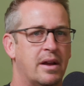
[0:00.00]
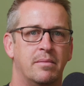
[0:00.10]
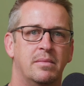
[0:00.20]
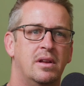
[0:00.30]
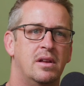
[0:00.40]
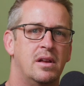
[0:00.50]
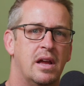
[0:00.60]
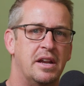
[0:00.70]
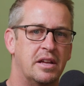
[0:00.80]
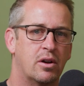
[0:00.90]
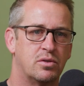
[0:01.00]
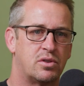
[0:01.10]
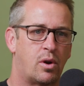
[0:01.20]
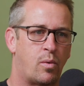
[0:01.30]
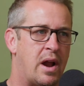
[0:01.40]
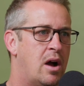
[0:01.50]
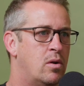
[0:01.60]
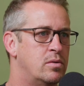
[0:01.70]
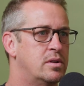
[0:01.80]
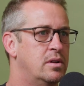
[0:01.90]
right? And he goes
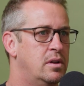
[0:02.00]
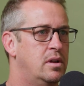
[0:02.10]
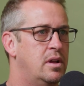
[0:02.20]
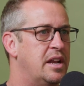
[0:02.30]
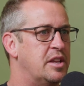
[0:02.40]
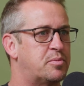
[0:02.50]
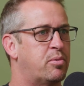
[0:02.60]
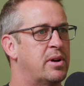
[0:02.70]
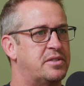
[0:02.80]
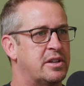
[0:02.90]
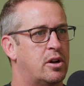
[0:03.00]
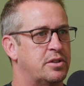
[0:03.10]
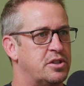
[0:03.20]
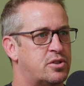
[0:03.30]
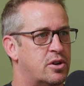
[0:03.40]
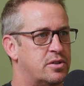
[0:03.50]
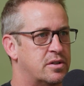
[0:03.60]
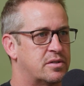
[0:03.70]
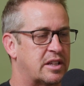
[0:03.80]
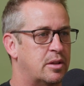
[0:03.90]
around and he's planting all these
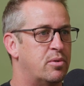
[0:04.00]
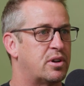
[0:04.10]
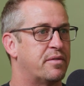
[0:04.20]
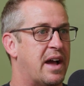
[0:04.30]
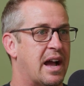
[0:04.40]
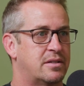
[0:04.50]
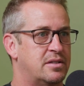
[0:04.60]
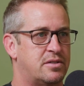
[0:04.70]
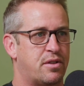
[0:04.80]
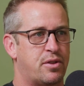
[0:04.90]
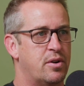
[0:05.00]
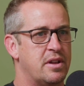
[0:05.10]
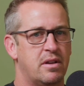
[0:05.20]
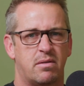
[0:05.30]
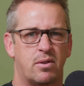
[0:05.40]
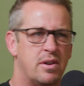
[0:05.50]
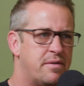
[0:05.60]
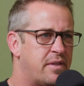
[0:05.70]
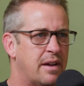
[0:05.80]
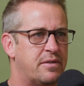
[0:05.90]
churches, like the book of Acts. It's a
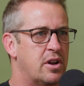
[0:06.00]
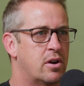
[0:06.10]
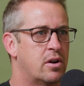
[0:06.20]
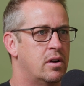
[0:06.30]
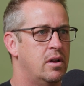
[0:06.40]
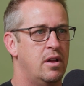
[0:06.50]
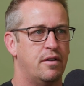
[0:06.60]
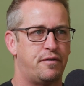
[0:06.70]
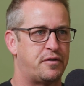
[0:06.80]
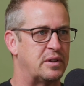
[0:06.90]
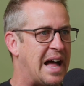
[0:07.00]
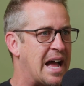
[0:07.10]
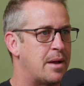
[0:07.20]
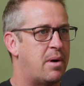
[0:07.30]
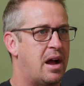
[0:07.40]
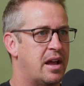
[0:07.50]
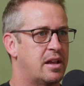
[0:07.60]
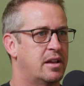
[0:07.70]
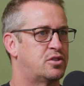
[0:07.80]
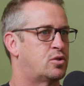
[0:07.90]
35 year
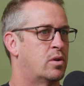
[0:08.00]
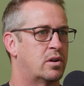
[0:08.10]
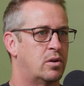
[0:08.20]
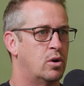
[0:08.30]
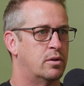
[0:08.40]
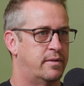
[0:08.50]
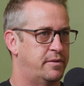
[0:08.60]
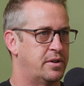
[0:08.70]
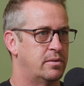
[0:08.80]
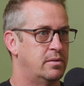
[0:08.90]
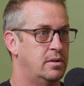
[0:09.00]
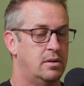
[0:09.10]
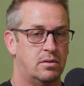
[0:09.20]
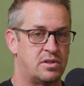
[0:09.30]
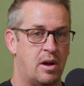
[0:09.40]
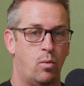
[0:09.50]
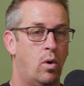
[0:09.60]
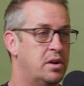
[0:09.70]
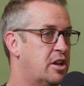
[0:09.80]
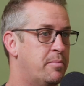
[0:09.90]
flyby historical overview. There's not
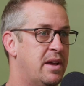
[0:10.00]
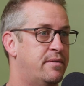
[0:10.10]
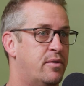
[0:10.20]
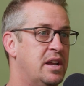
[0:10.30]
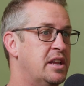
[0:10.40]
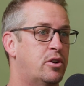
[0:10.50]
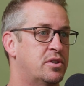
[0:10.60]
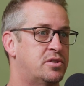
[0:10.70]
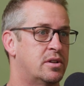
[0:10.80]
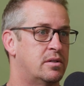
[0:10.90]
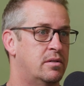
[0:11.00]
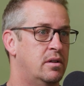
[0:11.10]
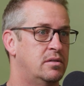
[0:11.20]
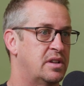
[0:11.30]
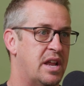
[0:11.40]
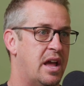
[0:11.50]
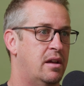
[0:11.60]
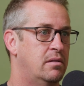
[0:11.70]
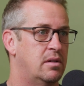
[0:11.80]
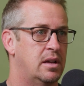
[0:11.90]
one command for any Christian
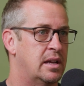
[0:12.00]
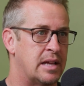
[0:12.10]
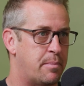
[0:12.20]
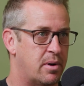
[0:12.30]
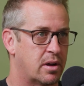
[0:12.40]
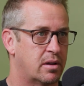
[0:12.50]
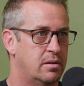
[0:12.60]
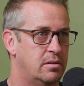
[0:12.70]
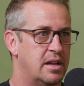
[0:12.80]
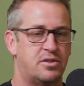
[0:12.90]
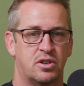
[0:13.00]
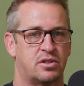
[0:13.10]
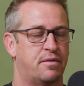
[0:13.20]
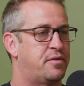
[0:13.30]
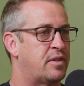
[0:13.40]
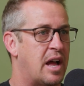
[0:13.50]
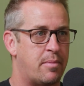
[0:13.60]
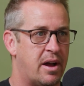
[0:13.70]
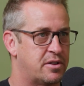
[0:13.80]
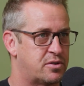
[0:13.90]
today in that book. It's just a
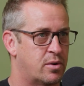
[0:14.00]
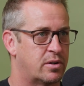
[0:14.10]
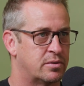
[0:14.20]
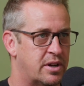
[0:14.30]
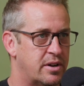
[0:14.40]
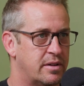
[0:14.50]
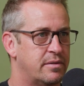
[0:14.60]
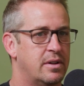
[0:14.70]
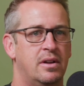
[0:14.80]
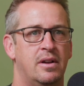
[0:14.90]
flyby historical narrative.